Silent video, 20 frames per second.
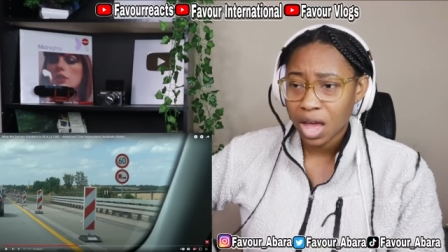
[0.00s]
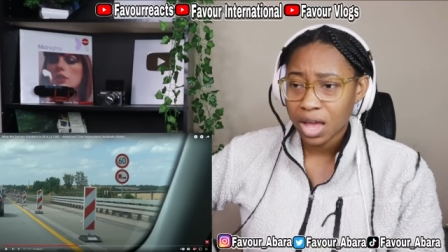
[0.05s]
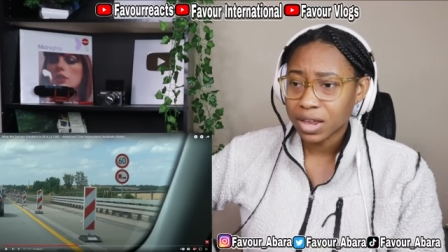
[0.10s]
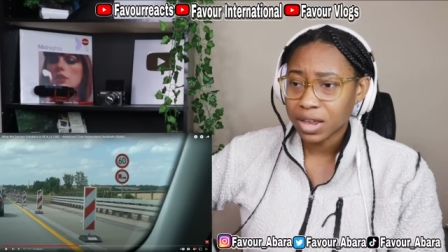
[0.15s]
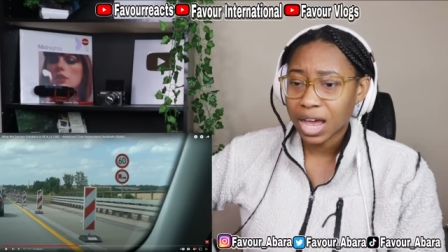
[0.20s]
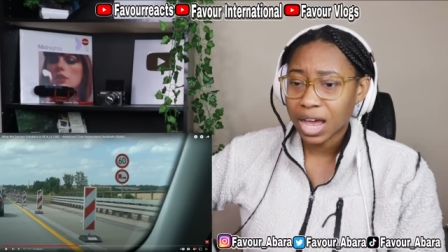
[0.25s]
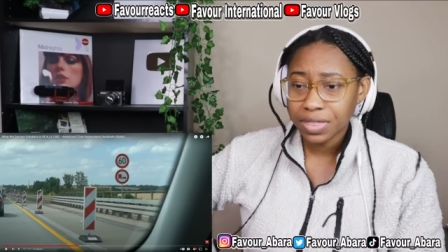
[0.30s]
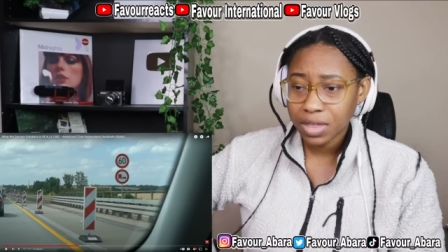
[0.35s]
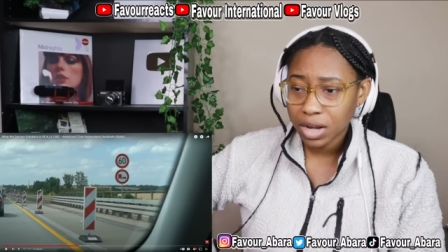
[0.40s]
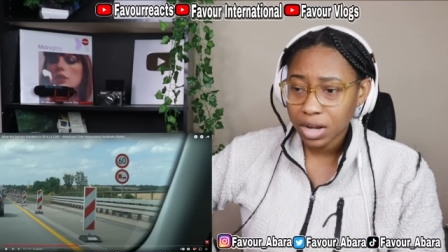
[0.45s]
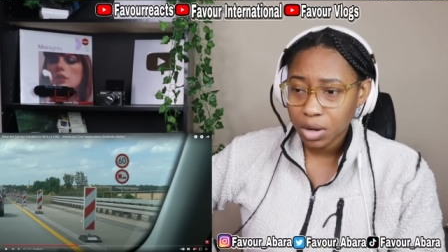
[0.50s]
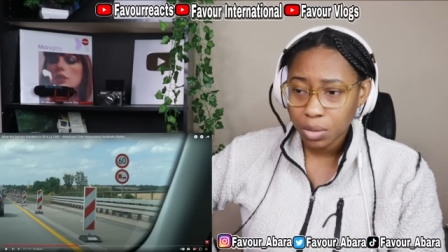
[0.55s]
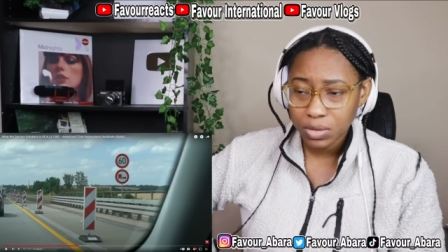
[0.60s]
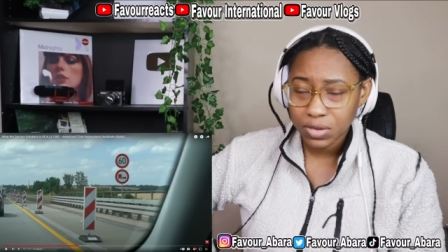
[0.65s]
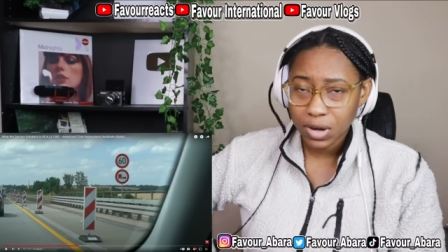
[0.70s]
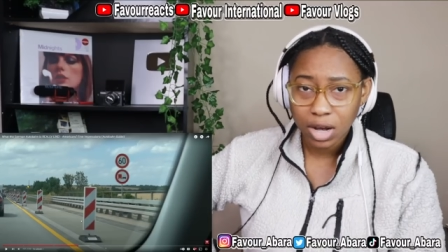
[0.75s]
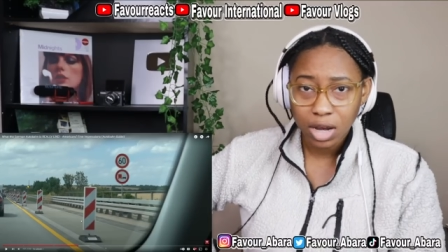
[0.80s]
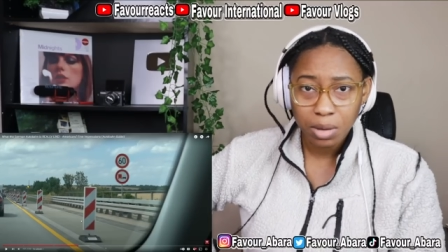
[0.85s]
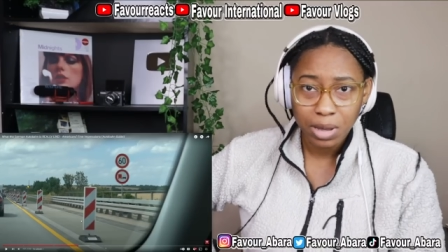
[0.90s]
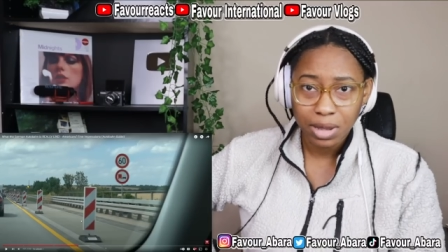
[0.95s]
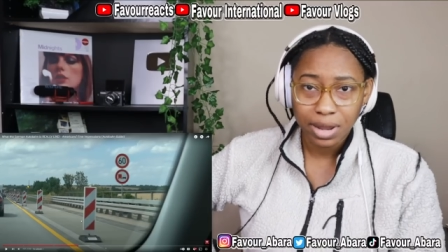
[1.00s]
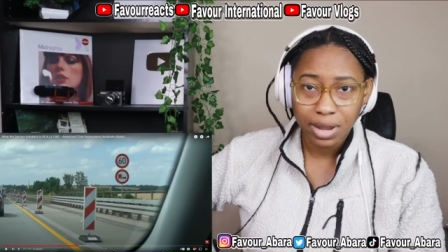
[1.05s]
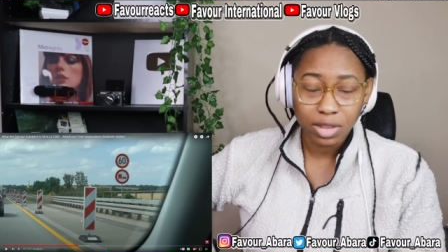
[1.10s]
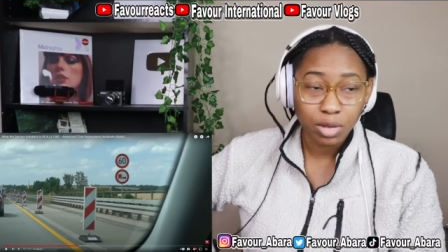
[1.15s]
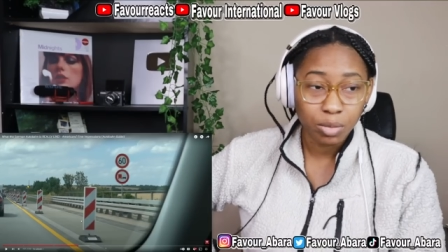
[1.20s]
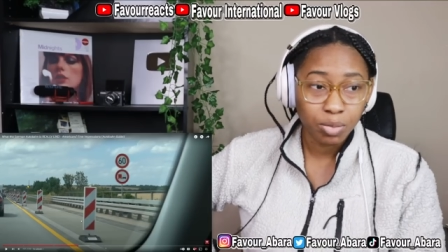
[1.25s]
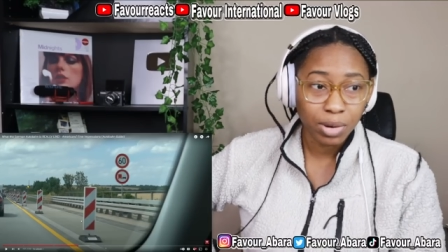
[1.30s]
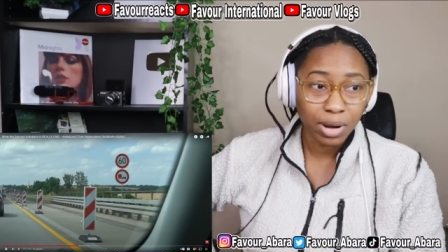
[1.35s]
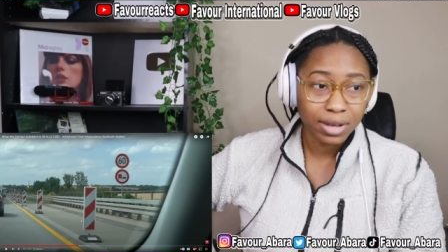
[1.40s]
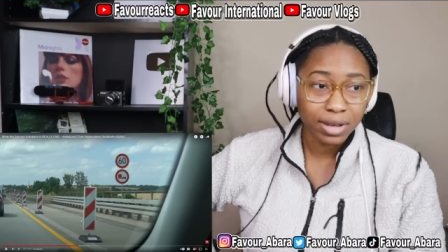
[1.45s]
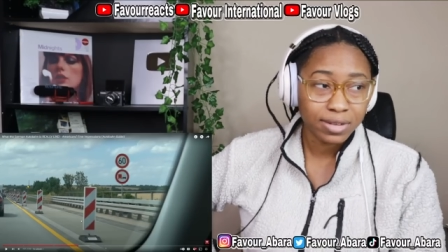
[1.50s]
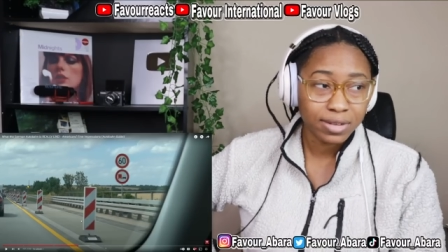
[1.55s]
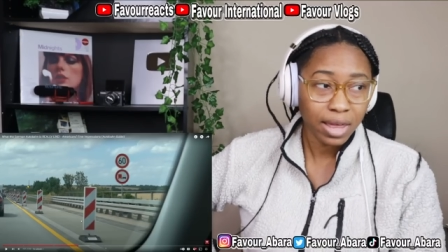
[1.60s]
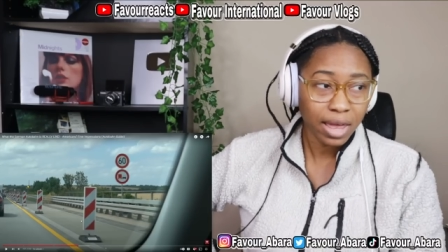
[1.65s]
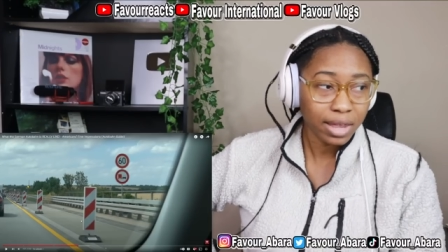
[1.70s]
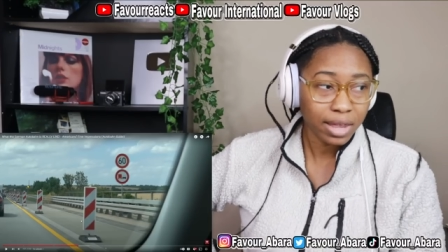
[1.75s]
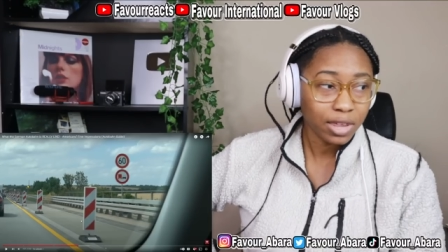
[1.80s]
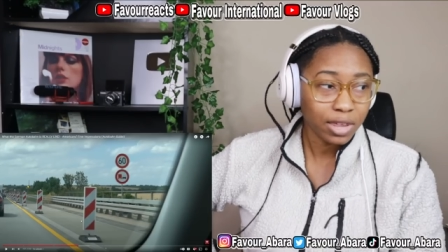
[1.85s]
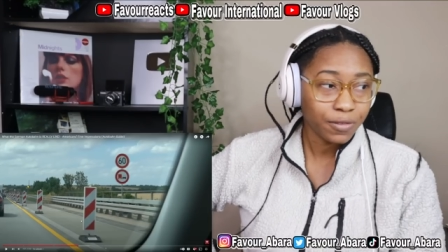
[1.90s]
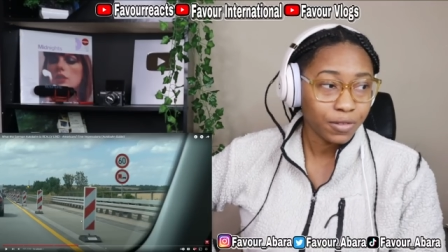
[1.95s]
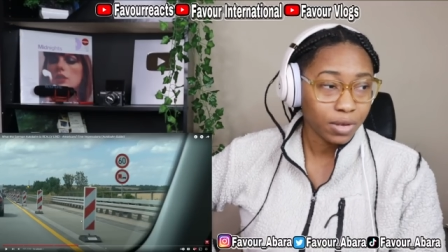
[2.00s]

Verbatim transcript: I thought he was talking about like the price tag.